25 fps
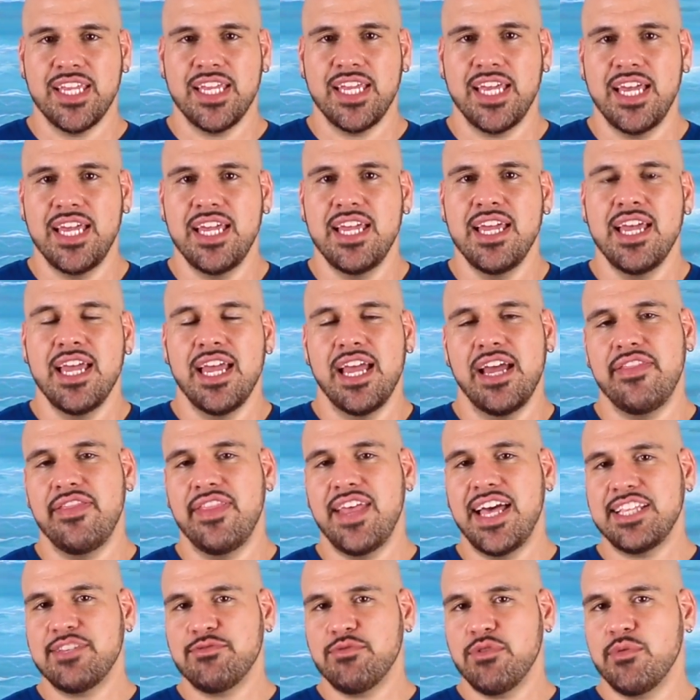Okay? And
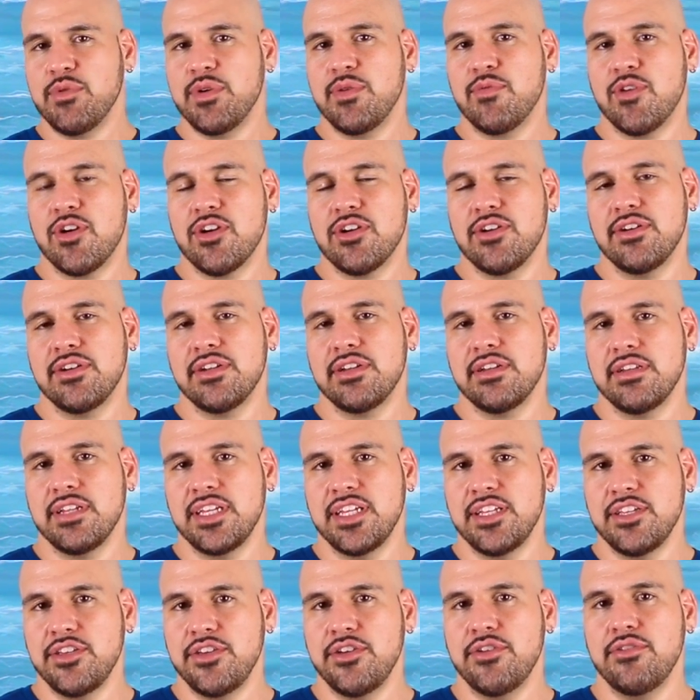that's what we work on
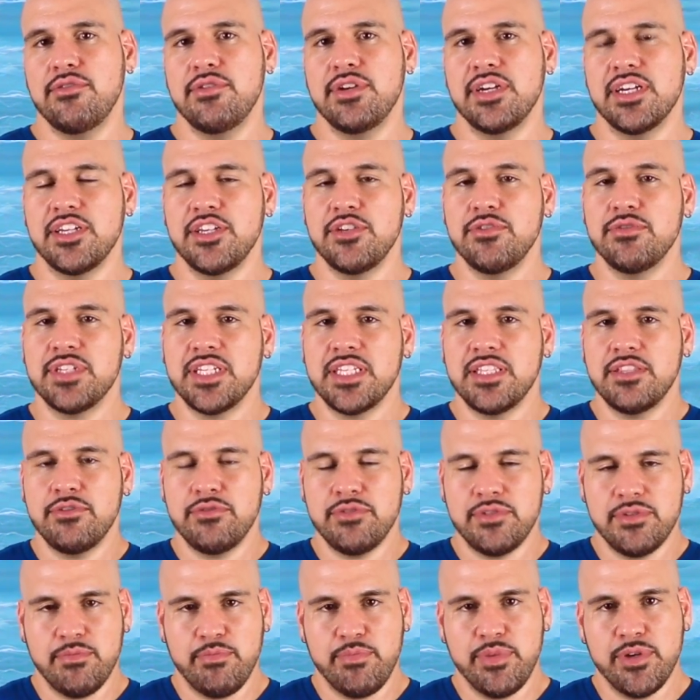in yoga,
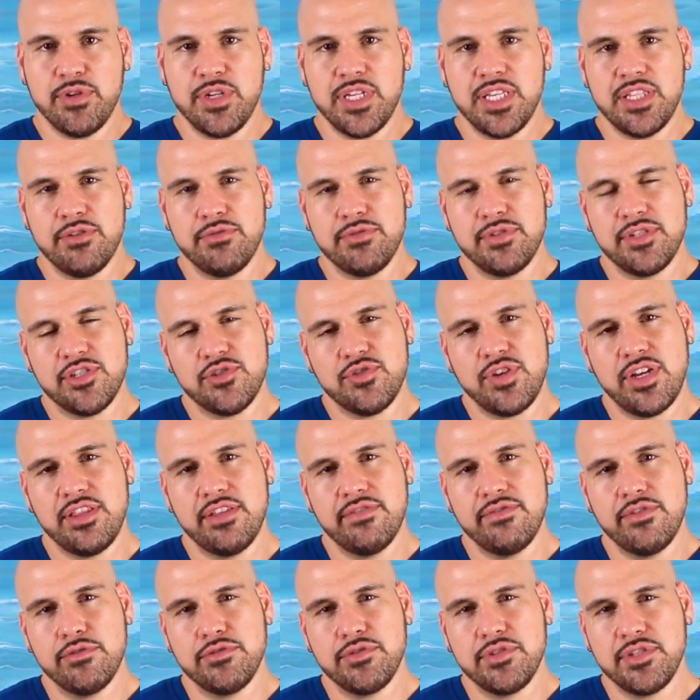building the strength
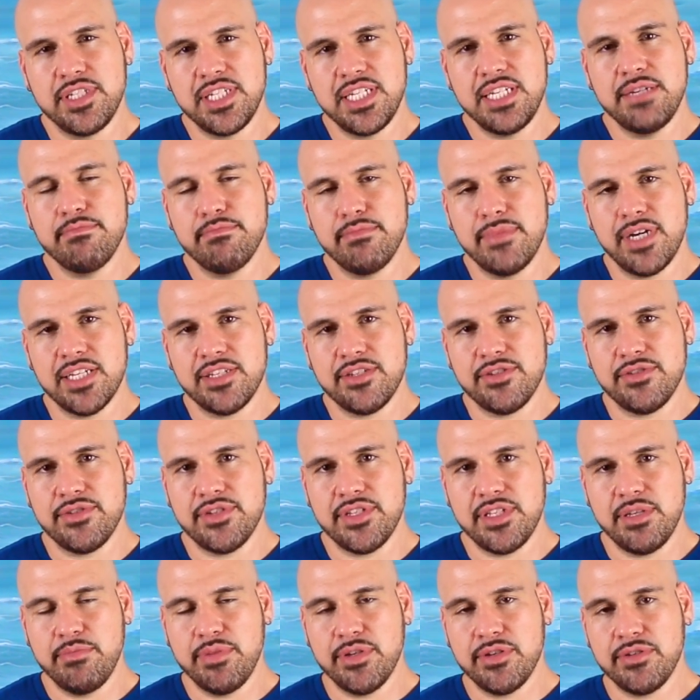of those deep muscles
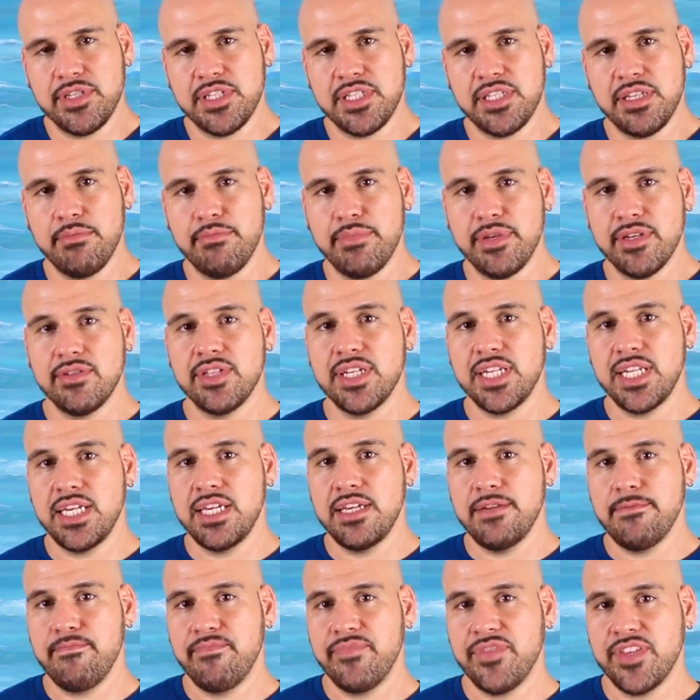to build
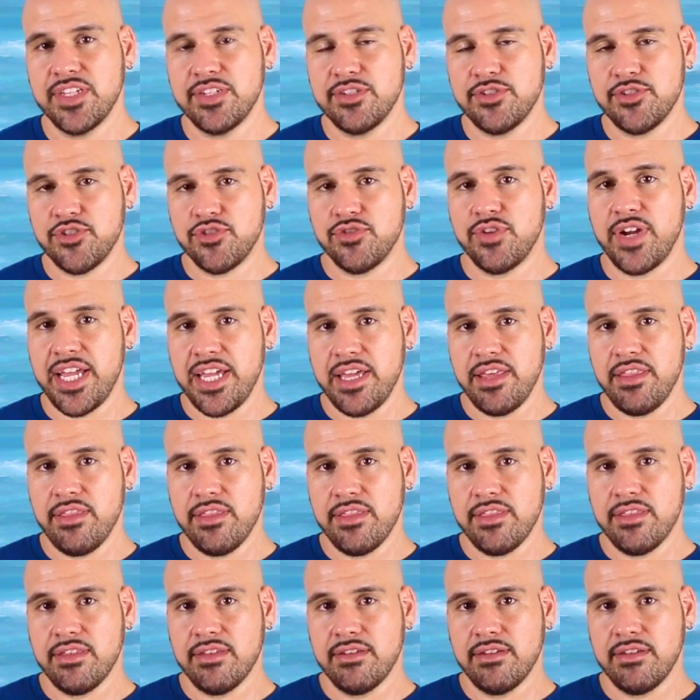stability,
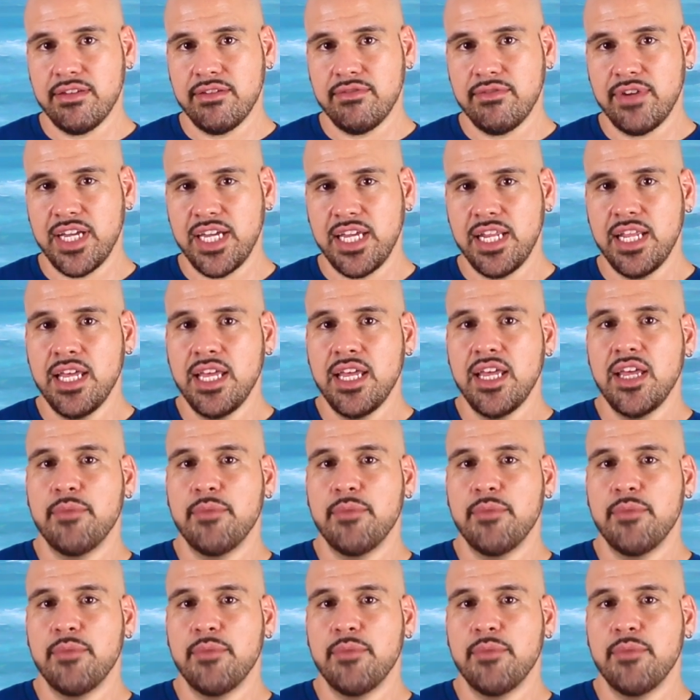strength, right?